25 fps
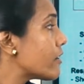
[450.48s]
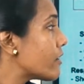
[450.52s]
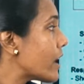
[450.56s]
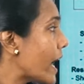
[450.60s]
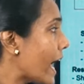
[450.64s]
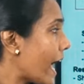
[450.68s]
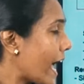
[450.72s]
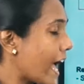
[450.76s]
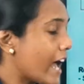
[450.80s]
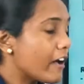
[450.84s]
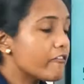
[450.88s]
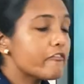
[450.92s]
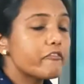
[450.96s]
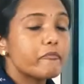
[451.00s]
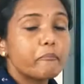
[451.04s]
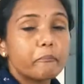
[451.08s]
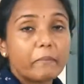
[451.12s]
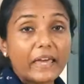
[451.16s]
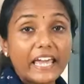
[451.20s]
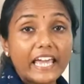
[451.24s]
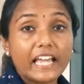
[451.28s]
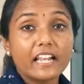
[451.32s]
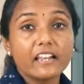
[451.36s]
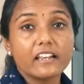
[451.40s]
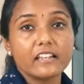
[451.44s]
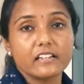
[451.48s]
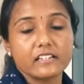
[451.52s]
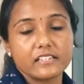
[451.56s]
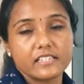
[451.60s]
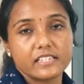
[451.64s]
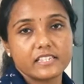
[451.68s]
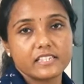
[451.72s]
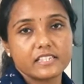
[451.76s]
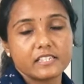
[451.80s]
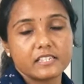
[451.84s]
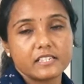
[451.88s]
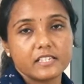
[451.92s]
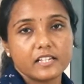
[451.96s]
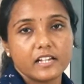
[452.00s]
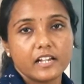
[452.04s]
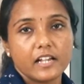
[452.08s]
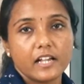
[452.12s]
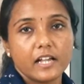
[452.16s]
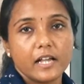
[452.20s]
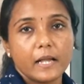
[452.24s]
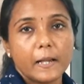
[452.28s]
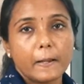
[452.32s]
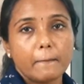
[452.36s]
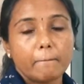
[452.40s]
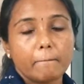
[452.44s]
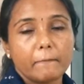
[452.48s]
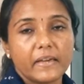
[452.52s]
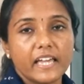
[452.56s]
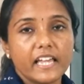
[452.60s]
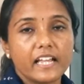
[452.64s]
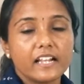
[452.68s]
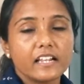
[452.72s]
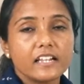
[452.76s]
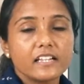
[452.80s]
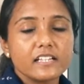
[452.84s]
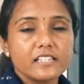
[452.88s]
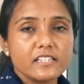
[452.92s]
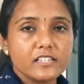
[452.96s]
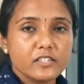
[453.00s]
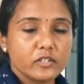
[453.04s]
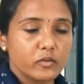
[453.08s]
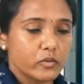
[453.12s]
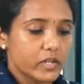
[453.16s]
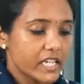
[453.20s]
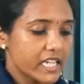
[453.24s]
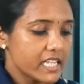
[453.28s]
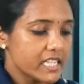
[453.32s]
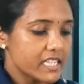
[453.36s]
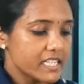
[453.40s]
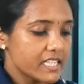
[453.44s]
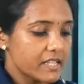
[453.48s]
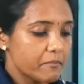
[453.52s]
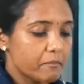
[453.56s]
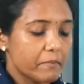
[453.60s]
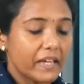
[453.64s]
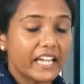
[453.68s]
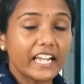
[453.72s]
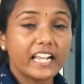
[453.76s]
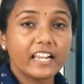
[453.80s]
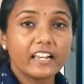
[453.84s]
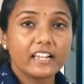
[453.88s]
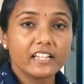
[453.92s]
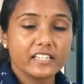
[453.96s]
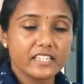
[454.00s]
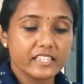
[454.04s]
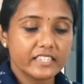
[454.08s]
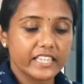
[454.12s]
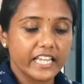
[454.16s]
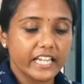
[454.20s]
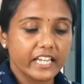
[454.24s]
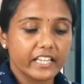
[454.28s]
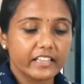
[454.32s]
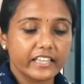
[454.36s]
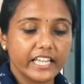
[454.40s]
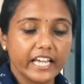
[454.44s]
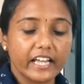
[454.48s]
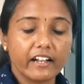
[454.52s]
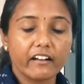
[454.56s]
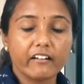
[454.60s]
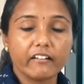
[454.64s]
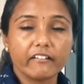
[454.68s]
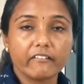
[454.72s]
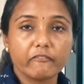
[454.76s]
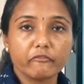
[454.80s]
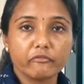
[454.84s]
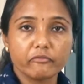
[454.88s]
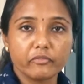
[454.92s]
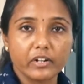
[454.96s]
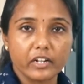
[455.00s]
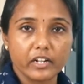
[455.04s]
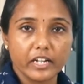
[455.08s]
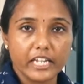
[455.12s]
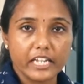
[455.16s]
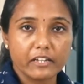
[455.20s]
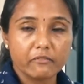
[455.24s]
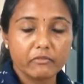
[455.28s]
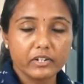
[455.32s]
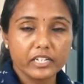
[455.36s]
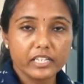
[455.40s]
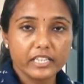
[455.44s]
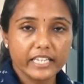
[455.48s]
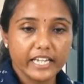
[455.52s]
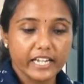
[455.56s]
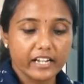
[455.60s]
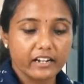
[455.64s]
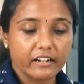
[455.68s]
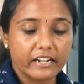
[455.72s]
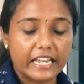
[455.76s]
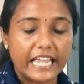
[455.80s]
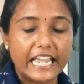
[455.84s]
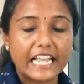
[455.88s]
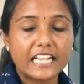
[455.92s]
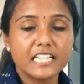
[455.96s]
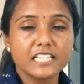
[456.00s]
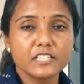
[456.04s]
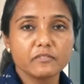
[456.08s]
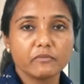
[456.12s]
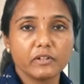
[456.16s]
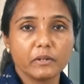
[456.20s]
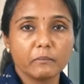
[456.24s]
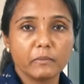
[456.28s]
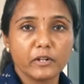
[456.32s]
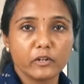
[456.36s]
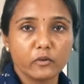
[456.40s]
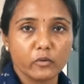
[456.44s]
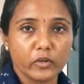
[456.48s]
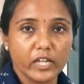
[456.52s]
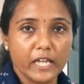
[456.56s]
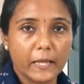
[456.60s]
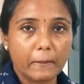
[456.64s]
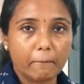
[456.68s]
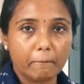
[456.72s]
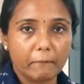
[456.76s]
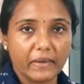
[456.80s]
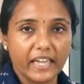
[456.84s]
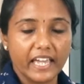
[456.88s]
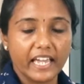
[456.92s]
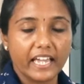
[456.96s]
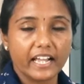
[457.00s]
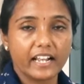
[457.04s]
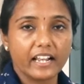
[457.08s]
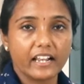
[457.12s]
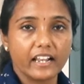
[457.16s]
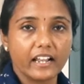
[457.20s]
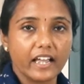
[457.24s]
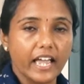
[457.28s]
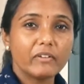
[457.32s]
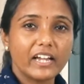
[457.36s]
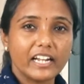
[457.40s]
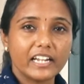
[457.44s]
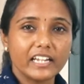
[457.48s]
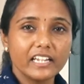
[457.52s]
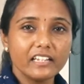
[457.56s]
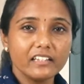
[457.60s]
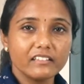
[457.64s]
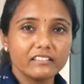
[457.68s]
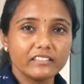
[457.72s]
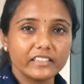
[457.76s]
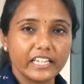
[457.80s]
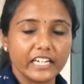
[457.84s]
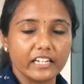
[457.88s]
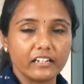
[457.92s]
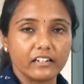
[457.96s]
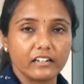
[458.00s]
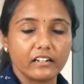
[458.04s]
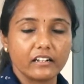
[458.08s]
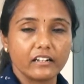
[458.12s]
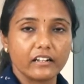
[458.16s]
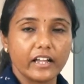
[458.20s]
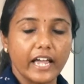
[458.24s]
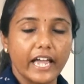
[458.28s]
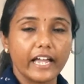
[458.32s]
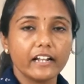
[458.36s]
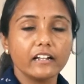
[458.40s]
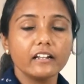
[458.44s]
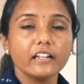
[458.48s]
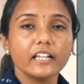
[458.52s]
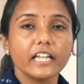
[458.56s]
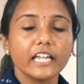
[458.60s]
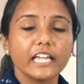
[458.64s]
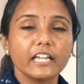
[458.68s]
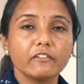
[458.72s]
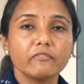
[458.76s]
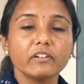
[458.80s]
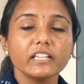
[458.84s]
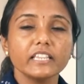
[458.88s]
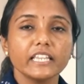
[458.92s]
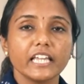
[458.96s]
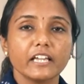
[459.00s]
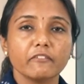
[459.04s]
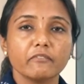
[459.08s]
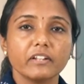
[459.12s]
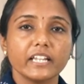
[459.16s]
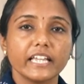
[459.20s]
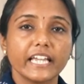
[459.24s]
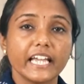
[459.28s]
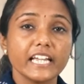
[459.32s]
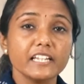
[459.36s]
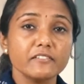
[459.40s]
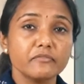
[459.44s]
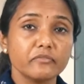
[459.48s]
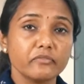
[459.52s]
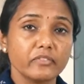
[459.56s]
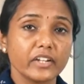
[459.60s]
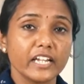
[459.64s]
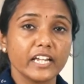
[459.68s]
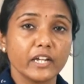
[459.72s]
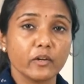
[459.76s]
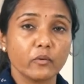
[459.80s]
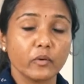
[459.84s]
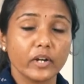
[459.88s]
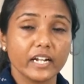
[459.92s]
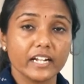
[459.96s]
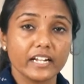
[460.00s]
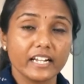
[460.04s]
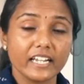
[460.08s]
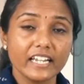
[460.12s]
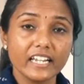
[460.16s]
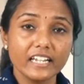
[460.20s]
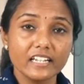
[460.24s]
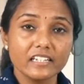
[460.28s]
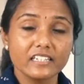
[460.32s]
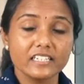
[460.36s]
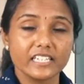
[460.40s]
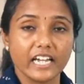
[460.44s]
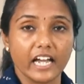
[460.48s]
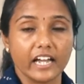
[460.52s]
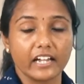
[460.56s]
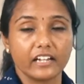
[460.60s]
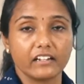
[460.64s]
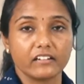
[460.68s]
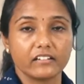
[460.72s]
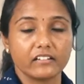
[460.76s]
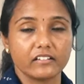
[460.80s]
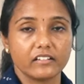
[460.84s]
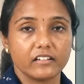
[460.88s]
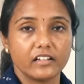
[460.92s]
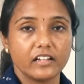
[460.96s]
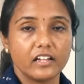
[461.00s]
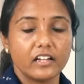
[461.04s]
have paleness. Paleness, you can see paleness, even their nails will be looking pale and very thin, and even they will get frequently tired,